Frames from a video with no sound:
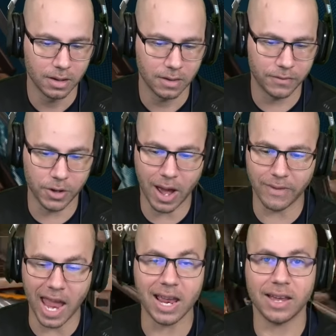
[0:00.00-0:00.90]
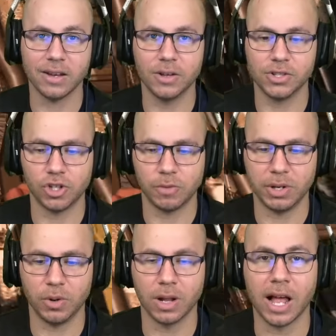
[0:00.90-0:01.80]
You have 8 kills. You should be
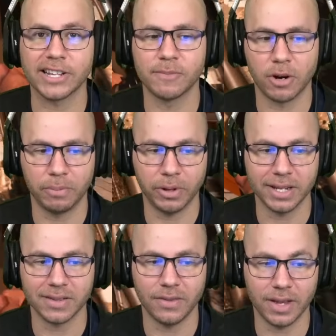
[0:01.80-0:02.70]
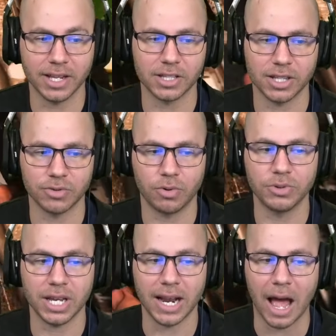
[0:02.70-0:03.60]
doing a lot smarter plays than this. Let's
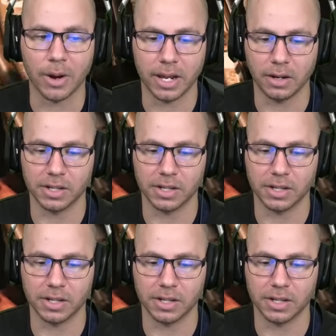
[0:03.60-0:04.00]
rotate out of here.